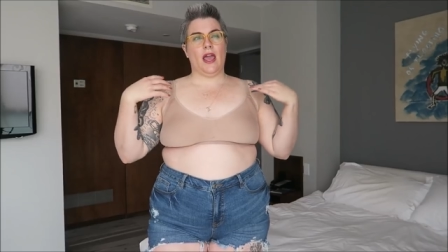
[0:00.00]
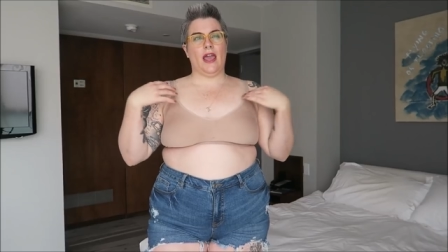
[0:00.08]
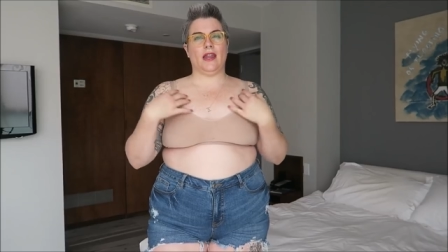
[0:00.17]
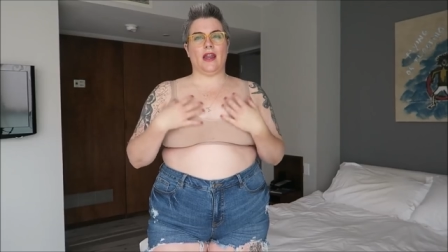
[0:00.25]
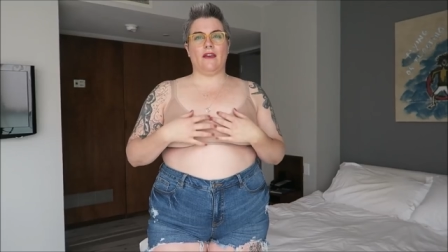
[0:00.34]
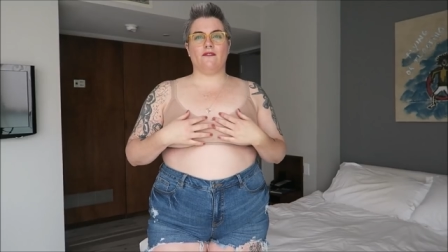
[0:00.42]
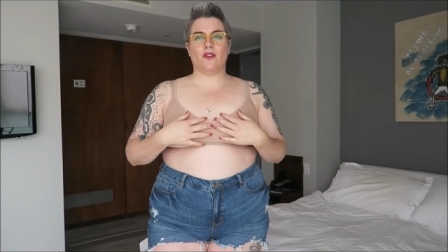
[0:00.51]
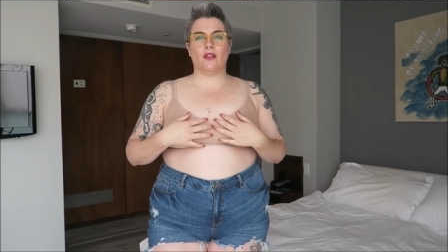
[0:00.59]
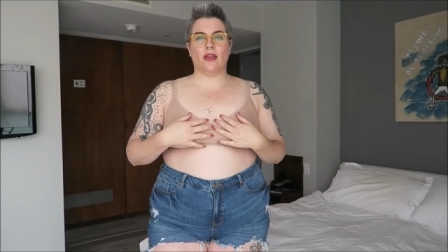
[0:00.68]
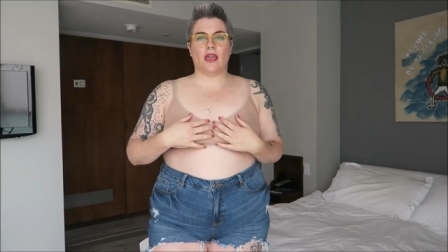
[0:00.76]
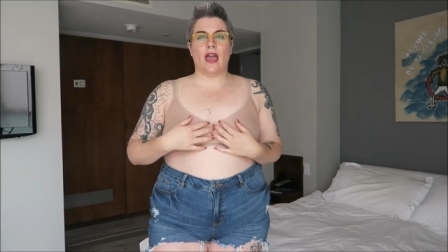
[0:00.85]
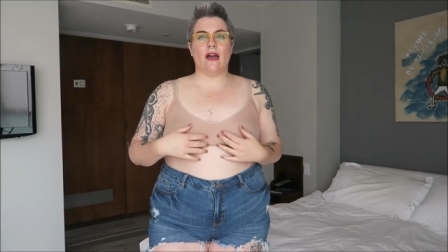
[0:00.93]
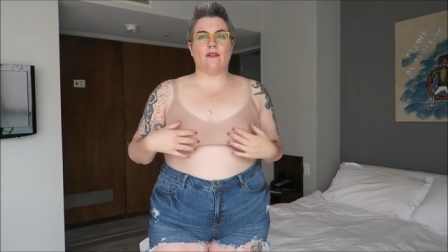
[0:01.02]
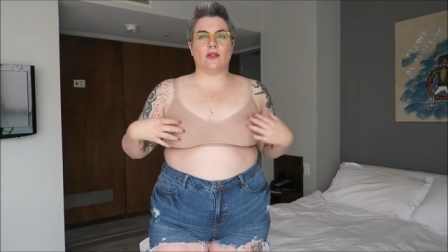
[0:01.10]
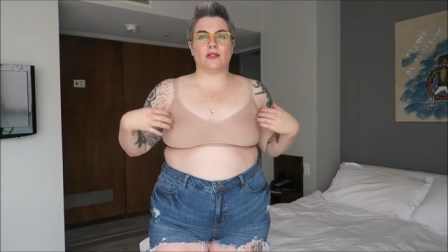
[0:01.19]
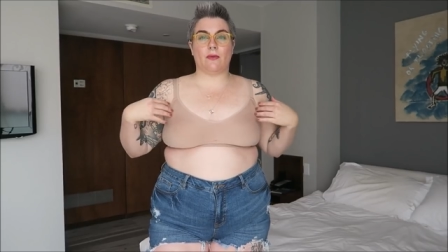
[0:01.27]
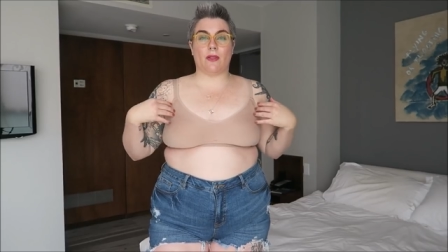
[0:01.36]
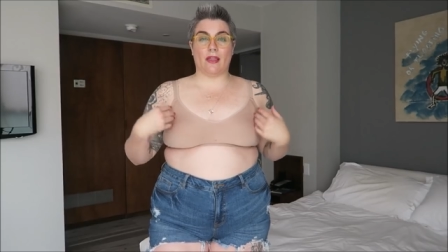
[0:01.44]
and I feel like
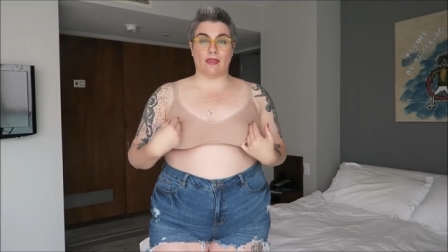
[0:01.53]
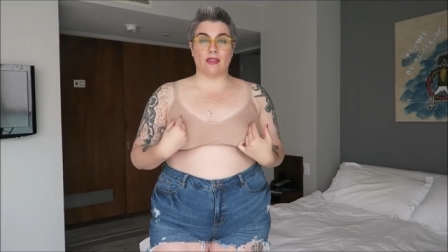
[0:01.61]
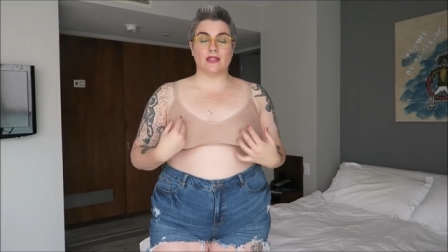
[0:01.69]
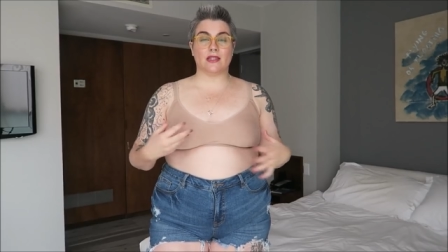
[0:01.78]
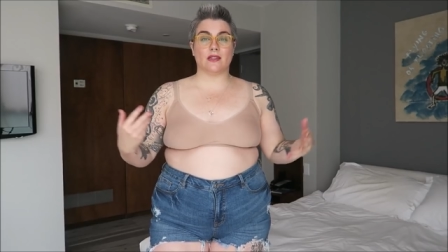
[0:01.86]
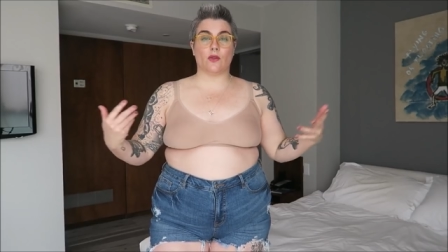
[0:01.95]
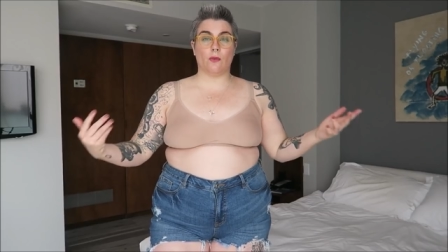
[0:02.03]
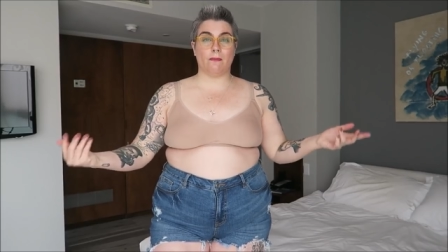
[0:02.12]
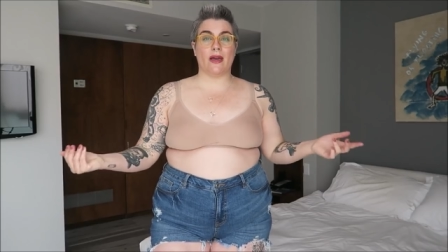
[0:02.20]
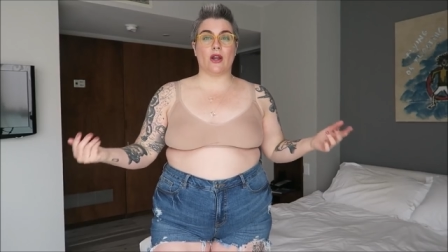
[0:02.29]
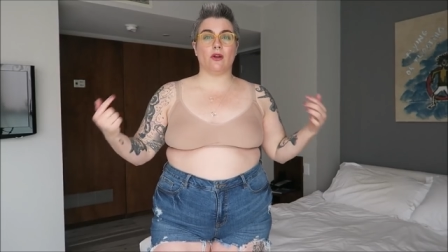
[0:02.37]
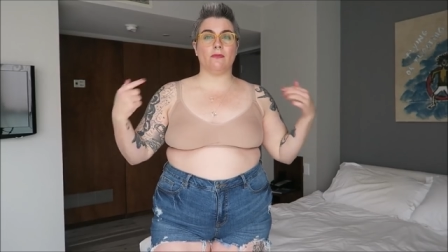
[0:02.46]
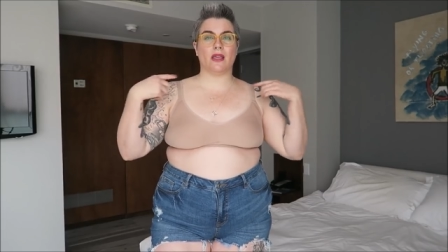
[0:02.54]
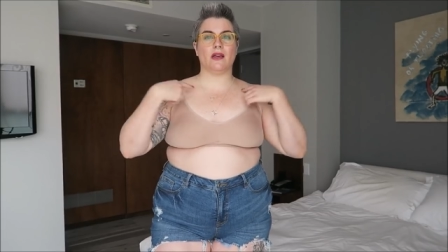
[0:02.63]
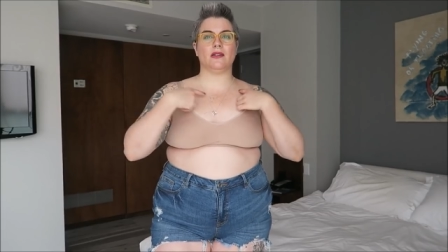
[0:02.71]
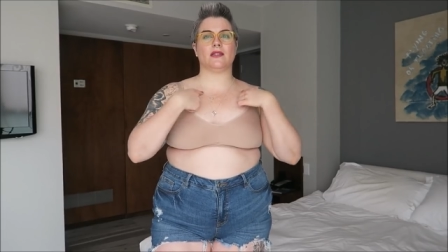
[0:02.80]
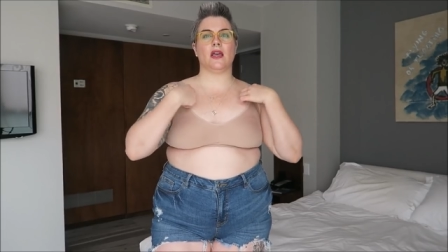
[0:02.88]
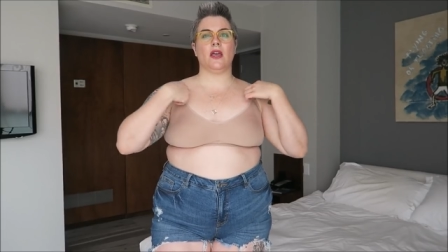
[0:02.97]
having something like this is a little better
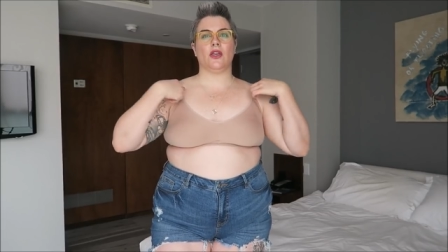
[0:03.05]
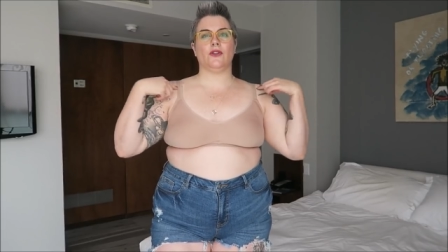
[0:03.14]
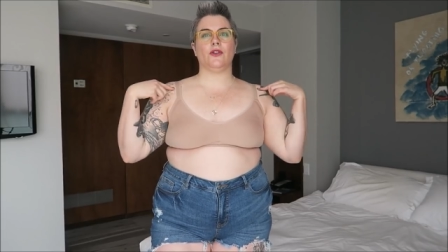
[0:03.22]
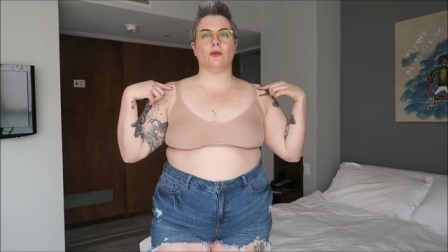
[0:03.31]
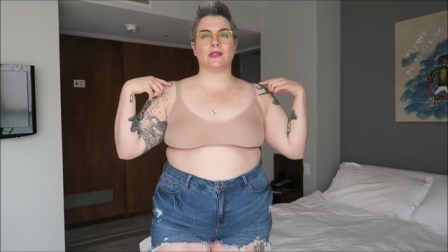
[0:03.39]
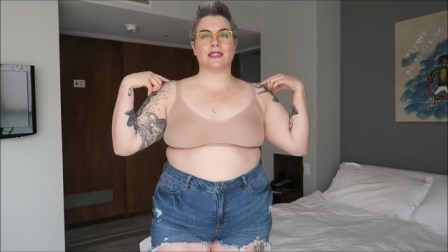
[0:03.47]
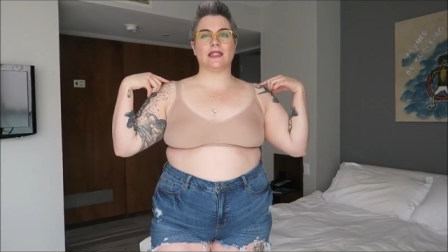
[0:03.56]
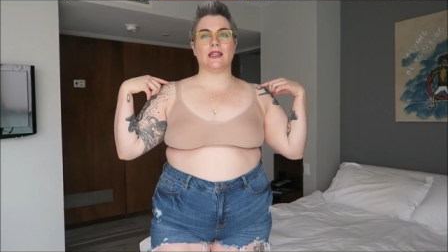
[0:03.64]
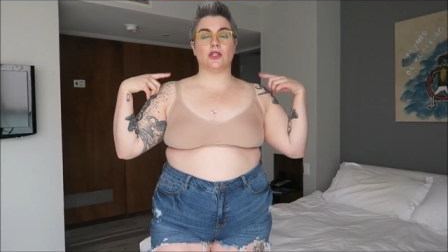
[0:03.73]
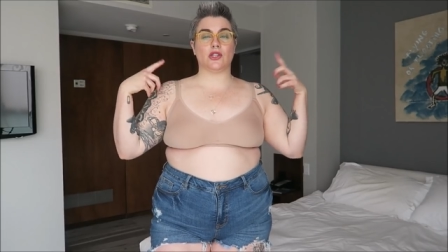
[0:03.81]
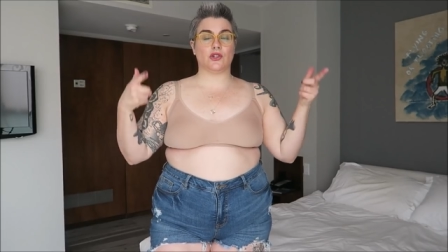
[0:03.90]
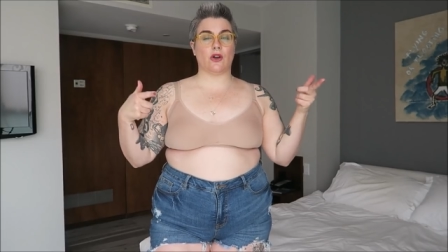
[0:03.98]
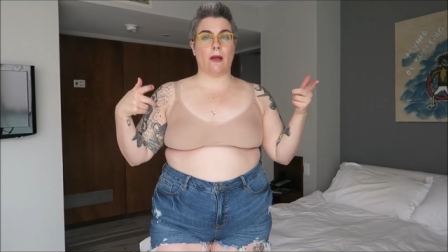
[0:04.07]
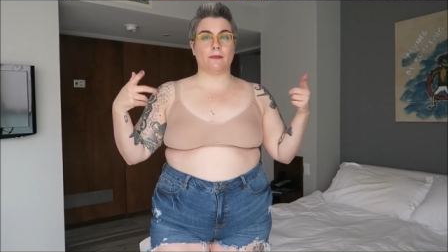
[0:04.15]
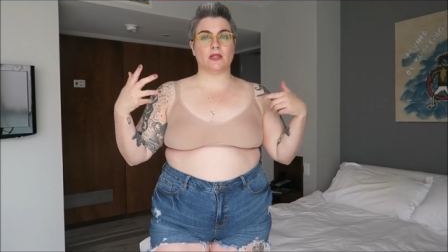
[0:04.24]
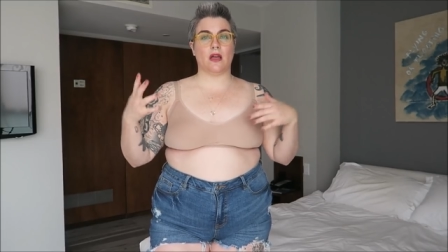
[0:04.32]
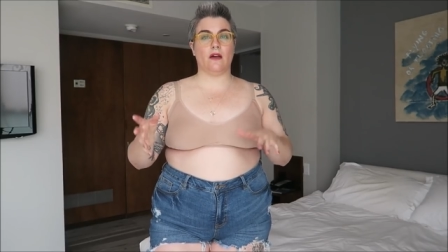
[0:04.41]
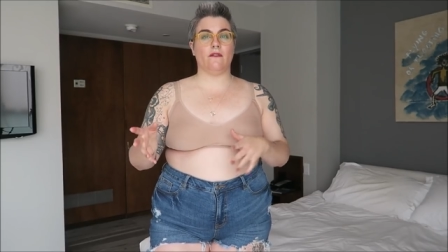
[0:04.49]
because you don't see the
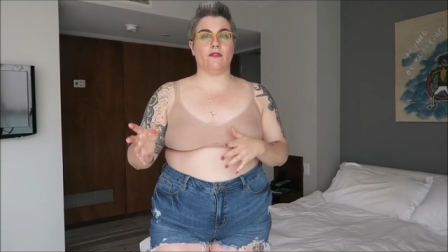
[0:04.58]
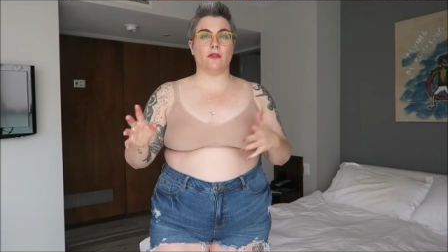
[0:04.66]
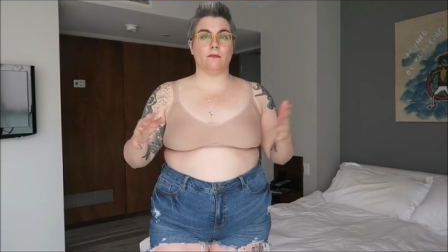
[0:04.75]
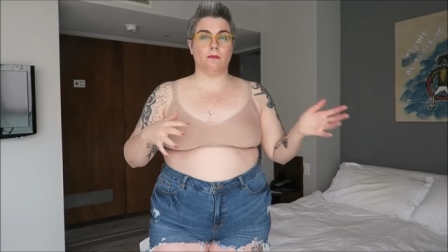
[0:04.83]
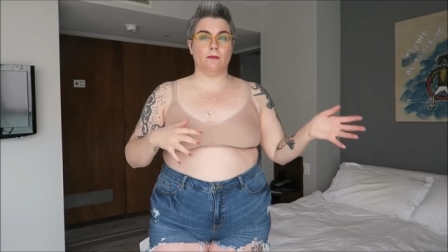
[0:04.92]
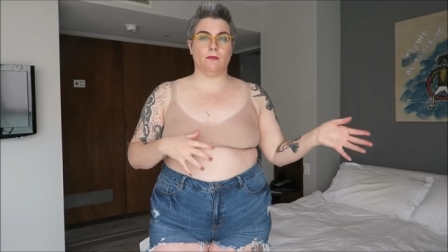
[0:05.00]
straps of the,